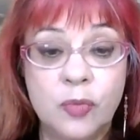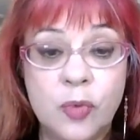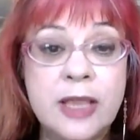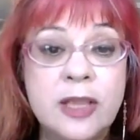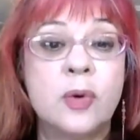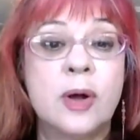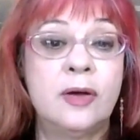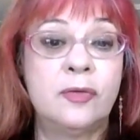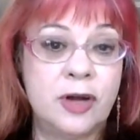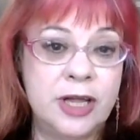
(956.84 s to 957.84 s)
where you
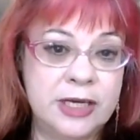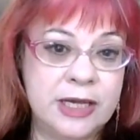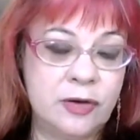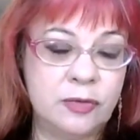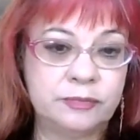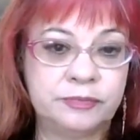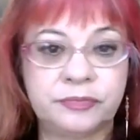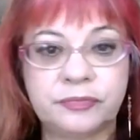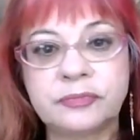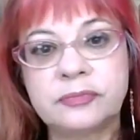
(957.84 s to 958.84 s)
are right now
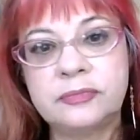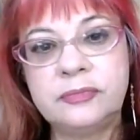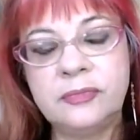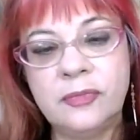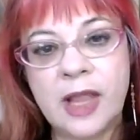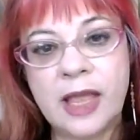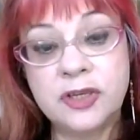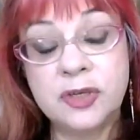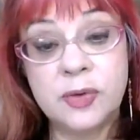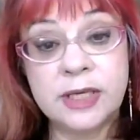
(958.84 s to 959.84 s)

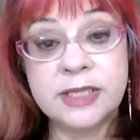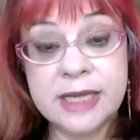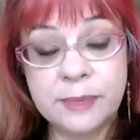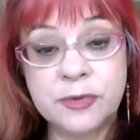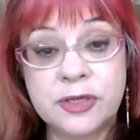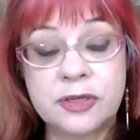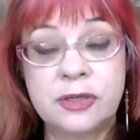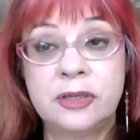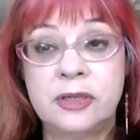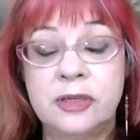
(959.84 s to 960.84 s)
and to accept
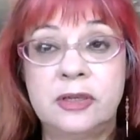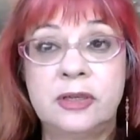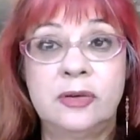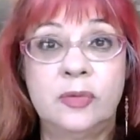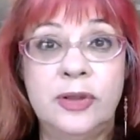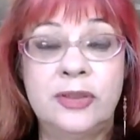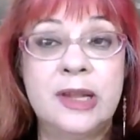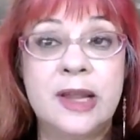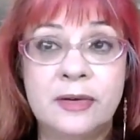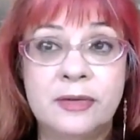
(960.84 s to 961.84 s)
with
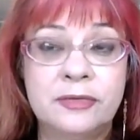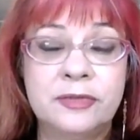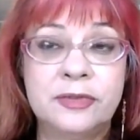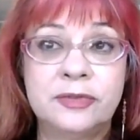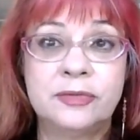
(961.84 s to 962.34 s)
love